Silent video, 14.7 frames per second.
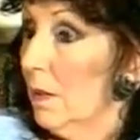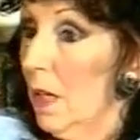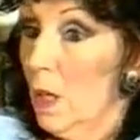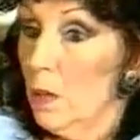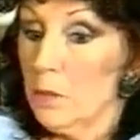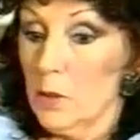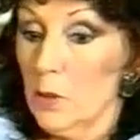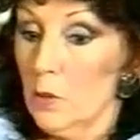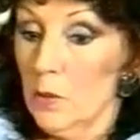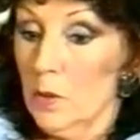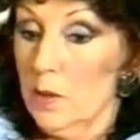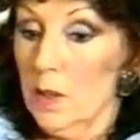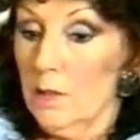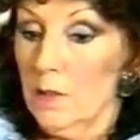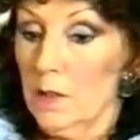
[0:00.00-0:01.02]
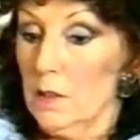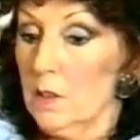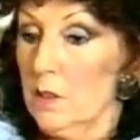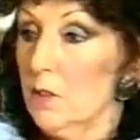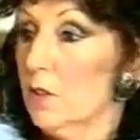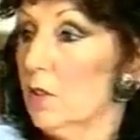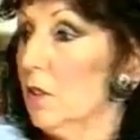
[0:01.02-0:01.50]
Absolutely nothing. They're
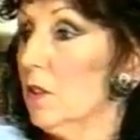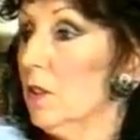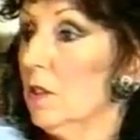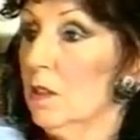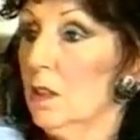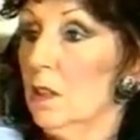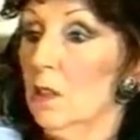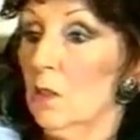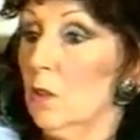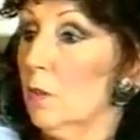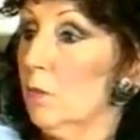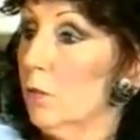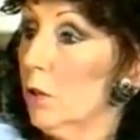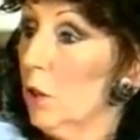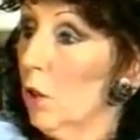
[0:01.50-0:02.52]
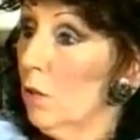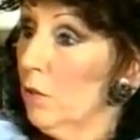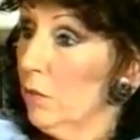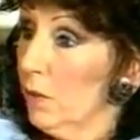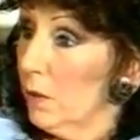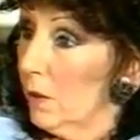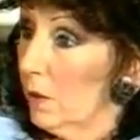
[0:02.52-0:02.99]
just sitting there longing for a
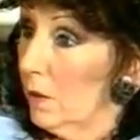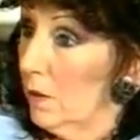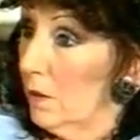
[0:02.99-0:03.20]
coffee.